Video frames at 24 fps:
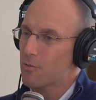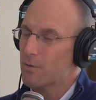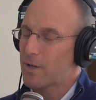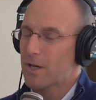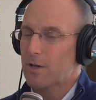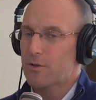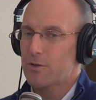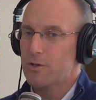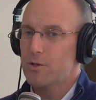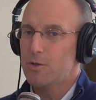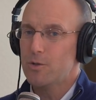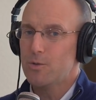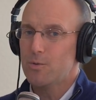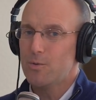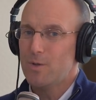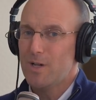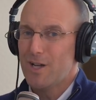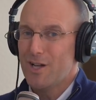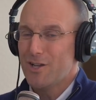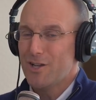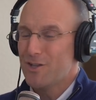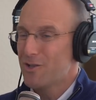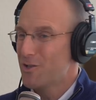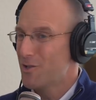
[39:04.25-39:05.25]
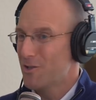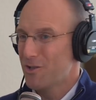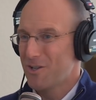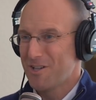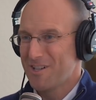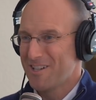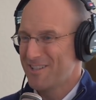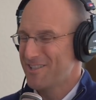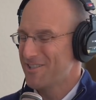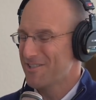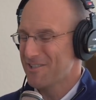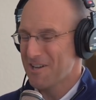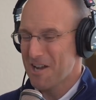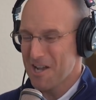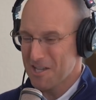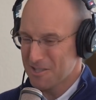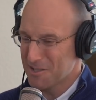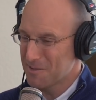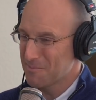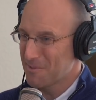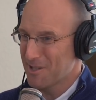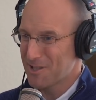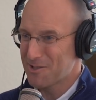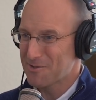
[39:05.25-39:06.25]
Now you you're you're
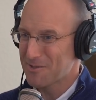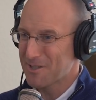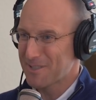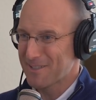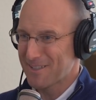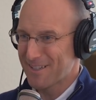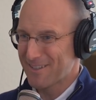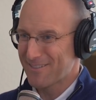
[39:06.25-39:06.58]
awesome on Twitter.